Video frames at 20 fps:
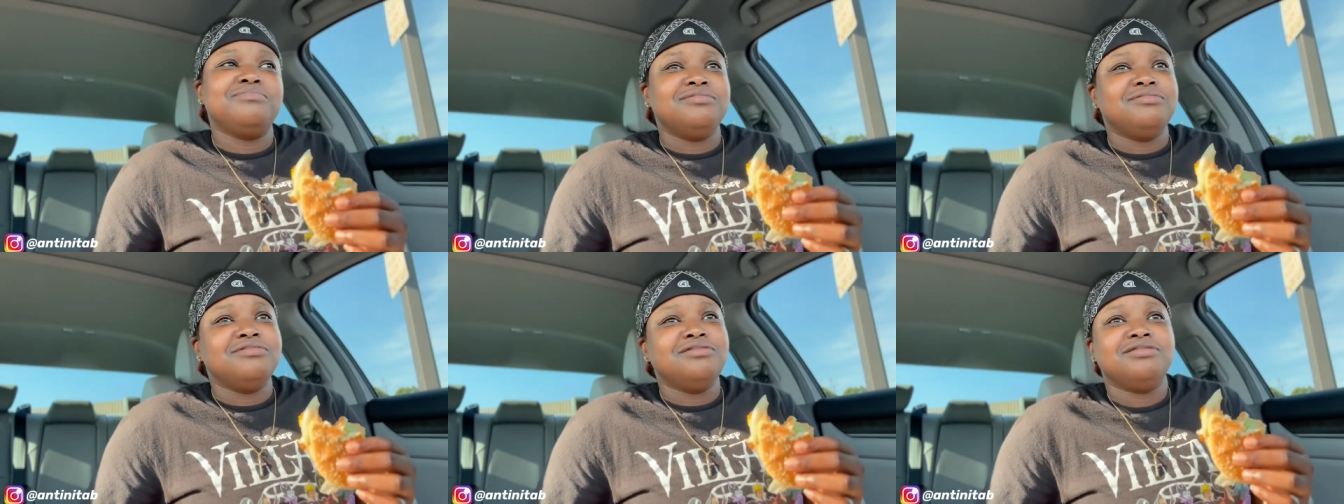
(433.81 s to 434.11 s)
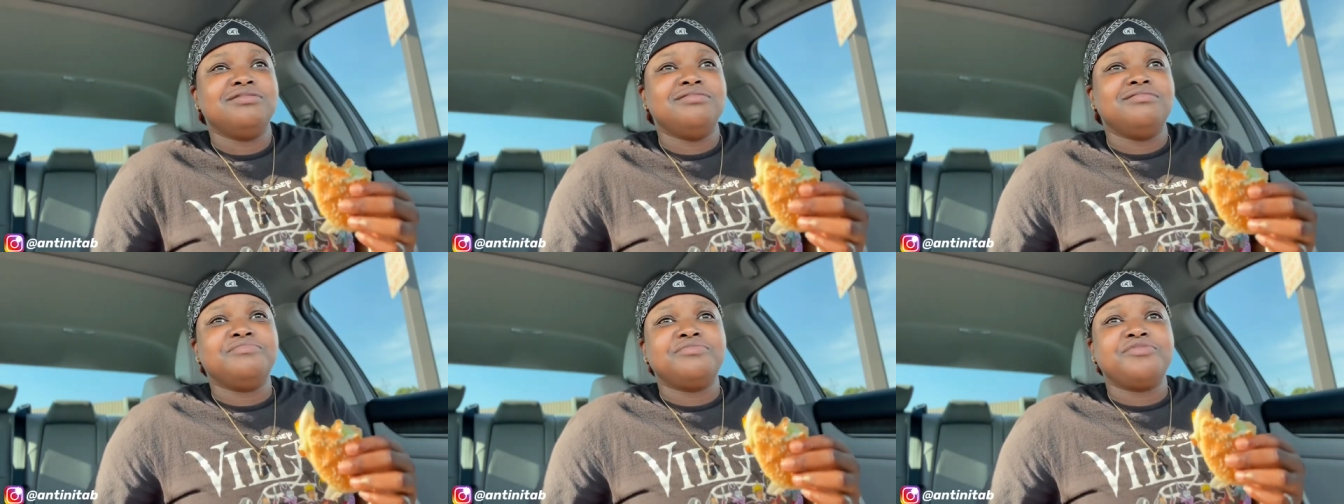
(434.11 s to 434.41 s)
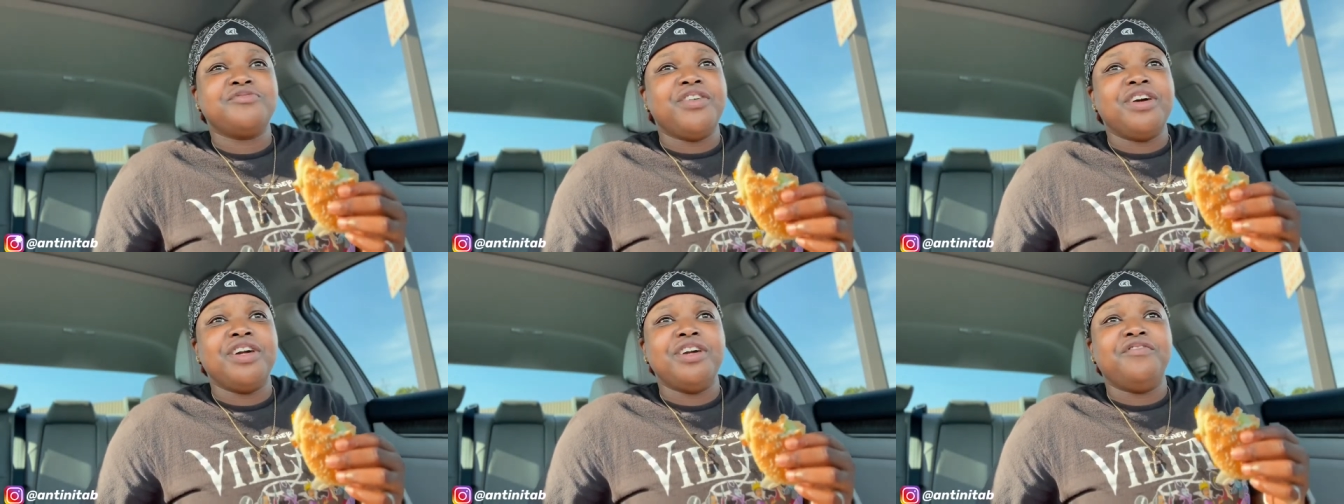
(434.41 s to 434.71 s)
you
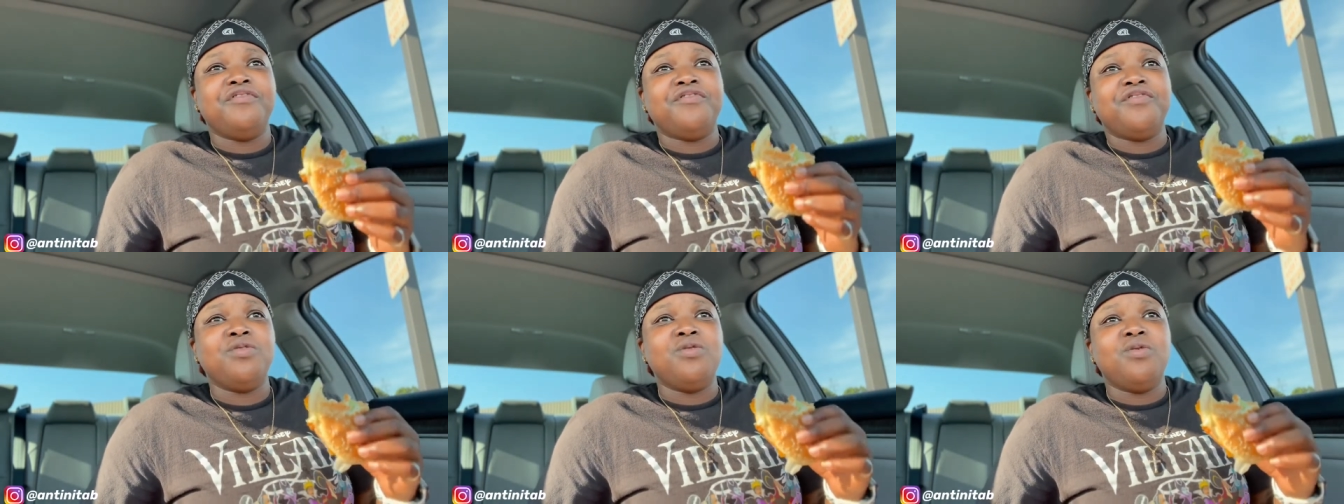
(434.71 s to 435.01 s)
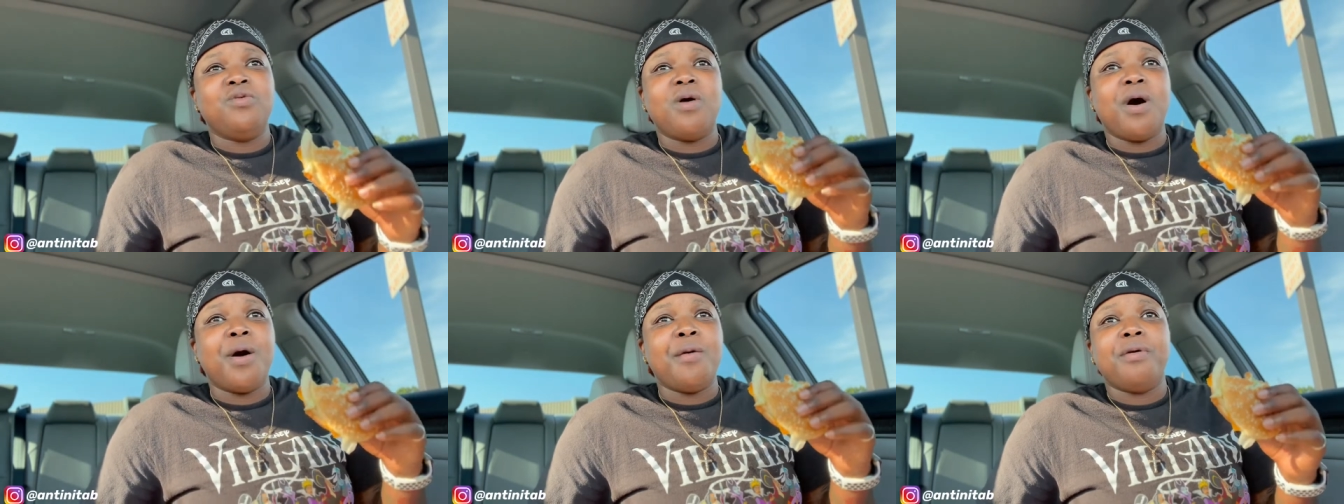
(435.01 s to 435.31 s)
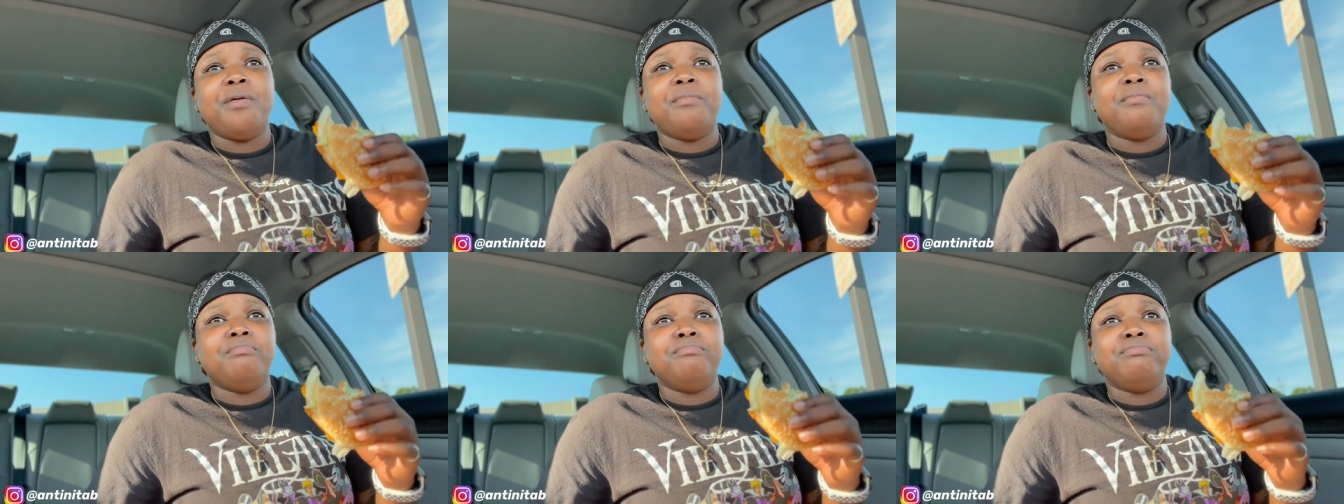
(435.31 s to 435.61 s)
know, like a full
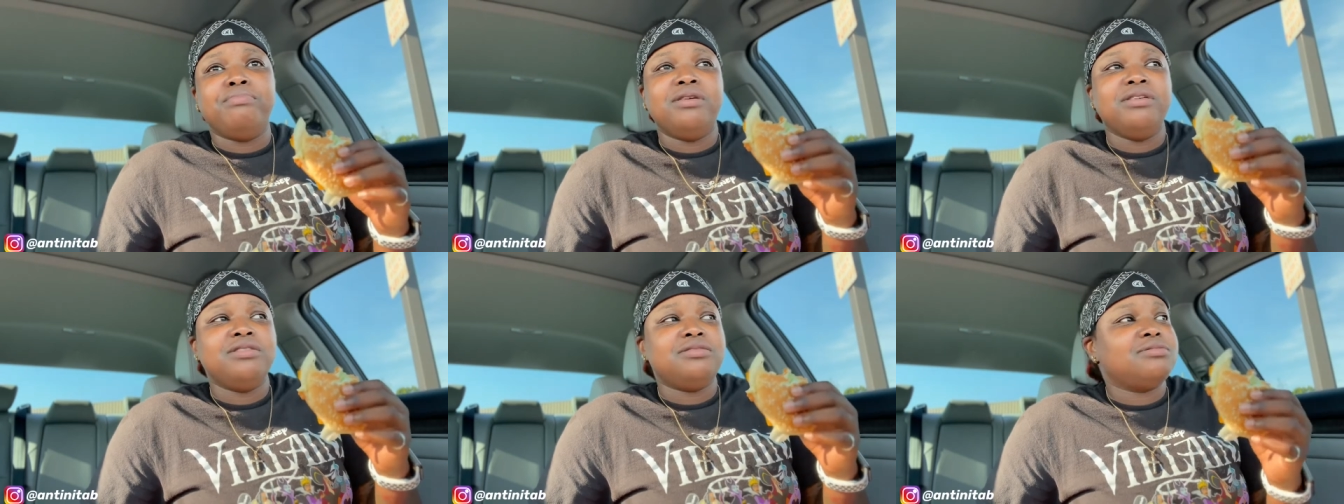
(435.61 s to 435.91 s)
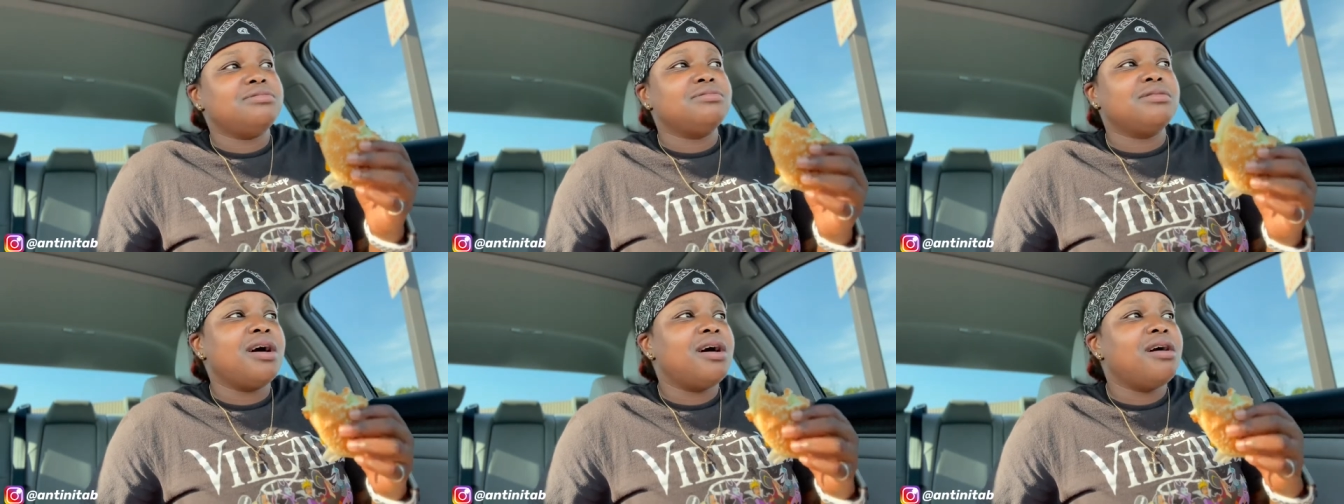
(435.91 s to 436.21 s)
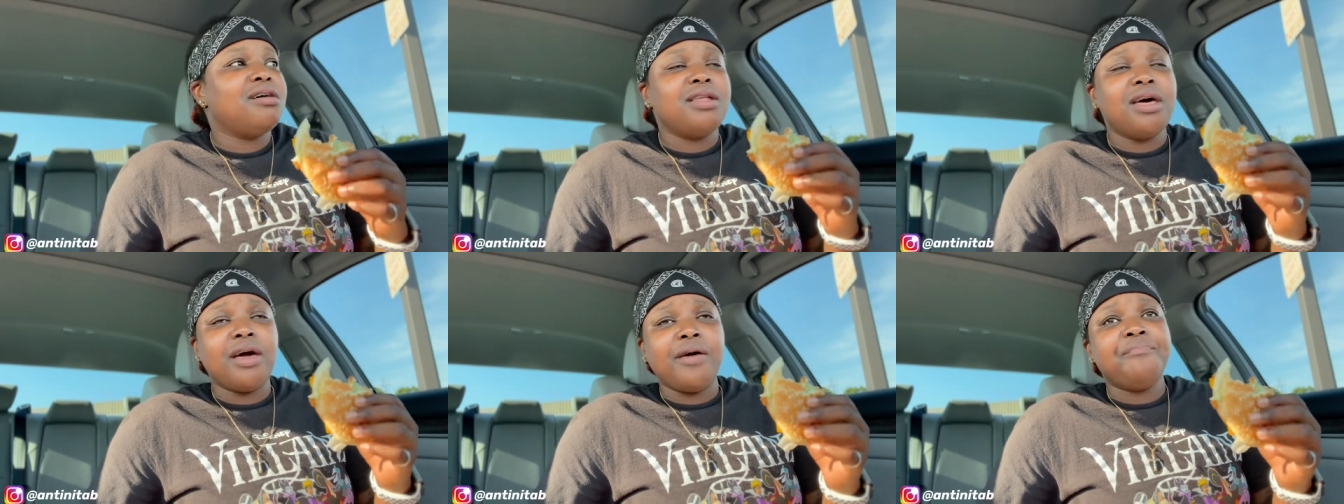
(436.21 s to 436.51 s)
waffle I'm busting
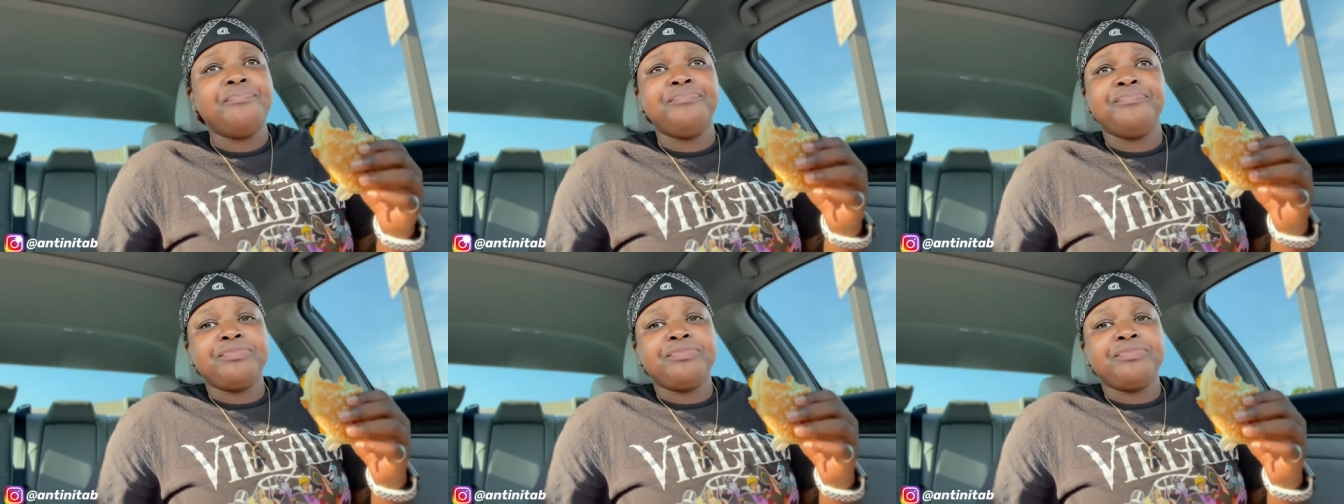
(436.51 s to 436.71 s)
all that.